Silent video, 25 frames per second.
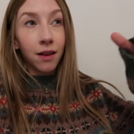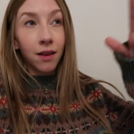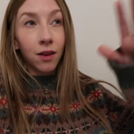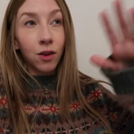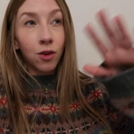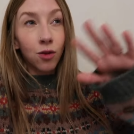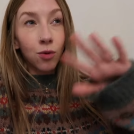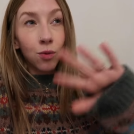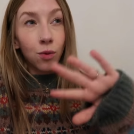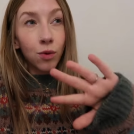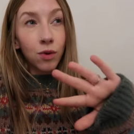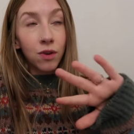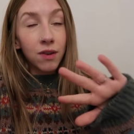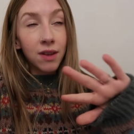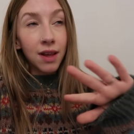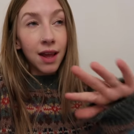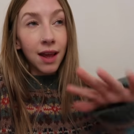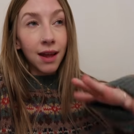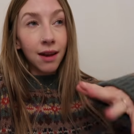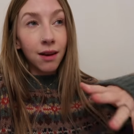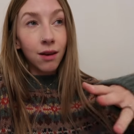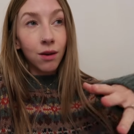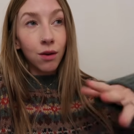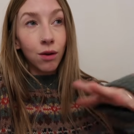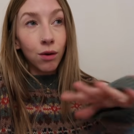and then towards the
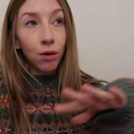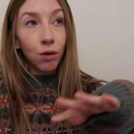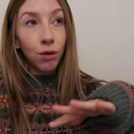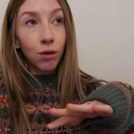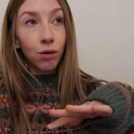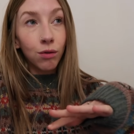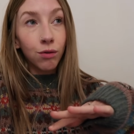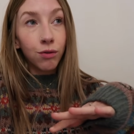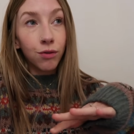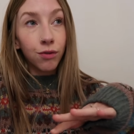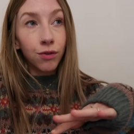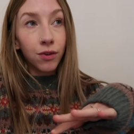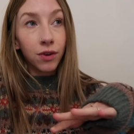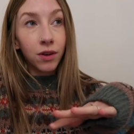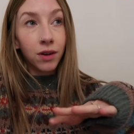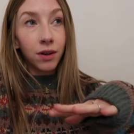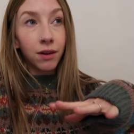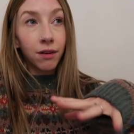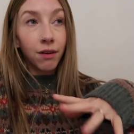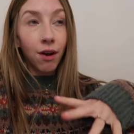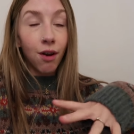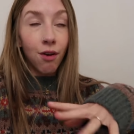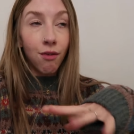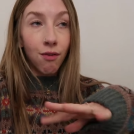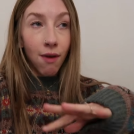end of
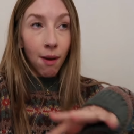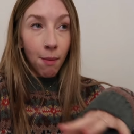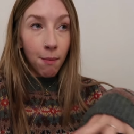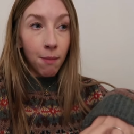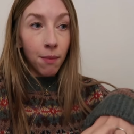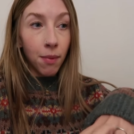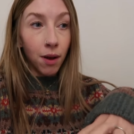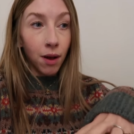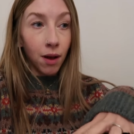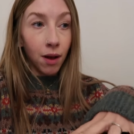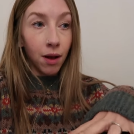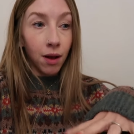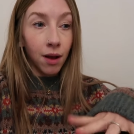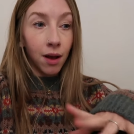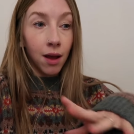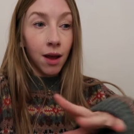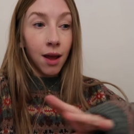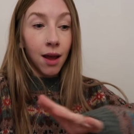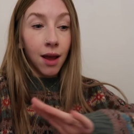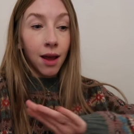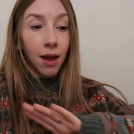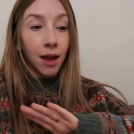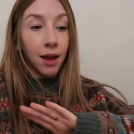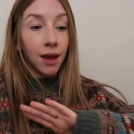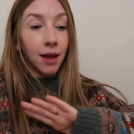November
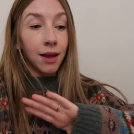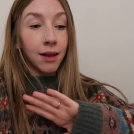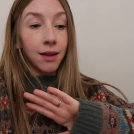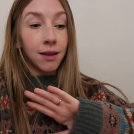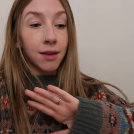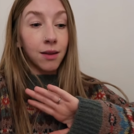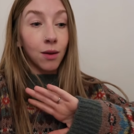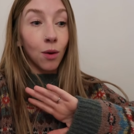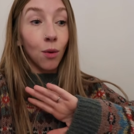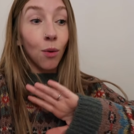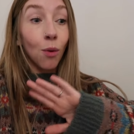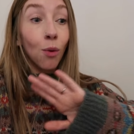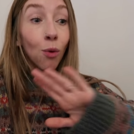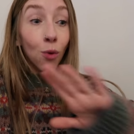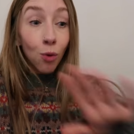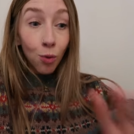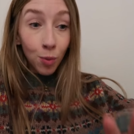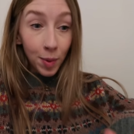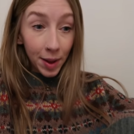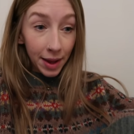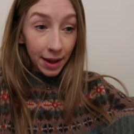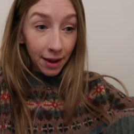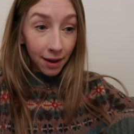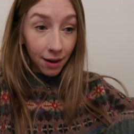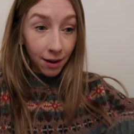it's all
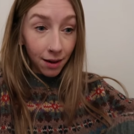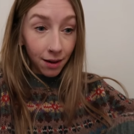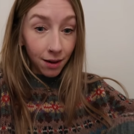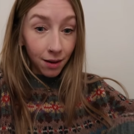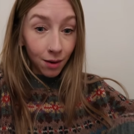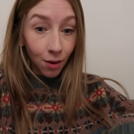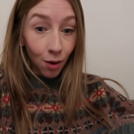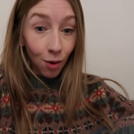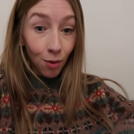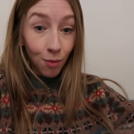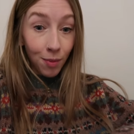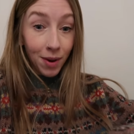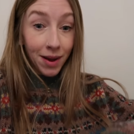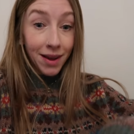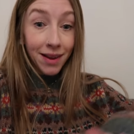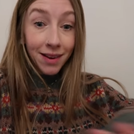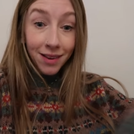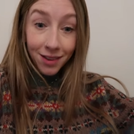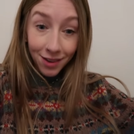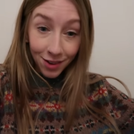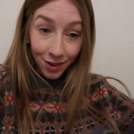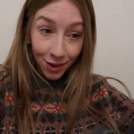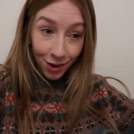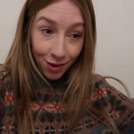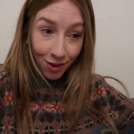been on my
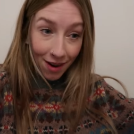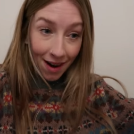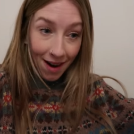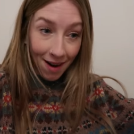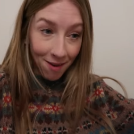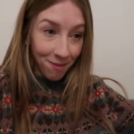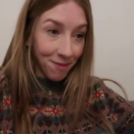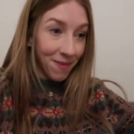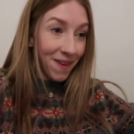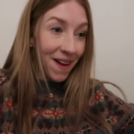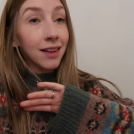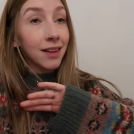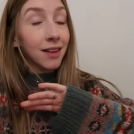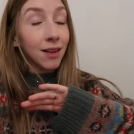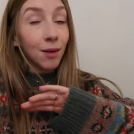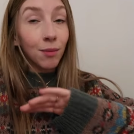Instagram. But